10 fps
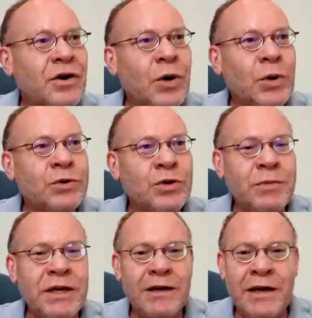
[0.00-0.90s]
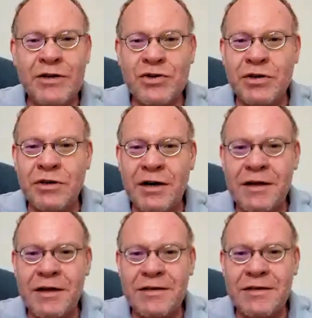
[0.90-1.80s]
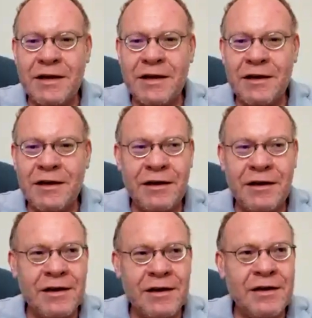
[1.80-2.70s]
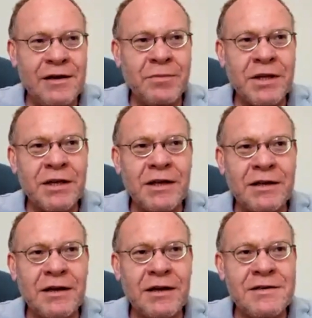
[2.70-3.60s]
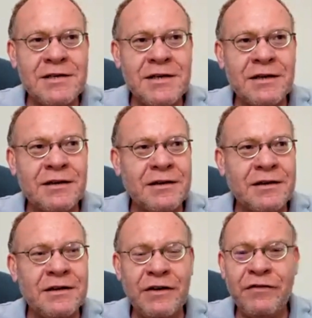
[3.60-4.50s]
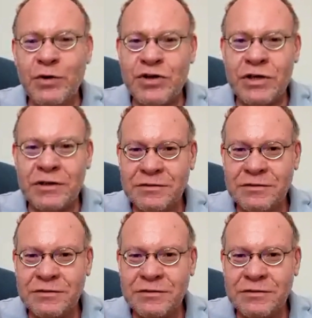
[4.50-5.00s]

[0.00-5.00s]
So to me, nature is something that I seek refuge in,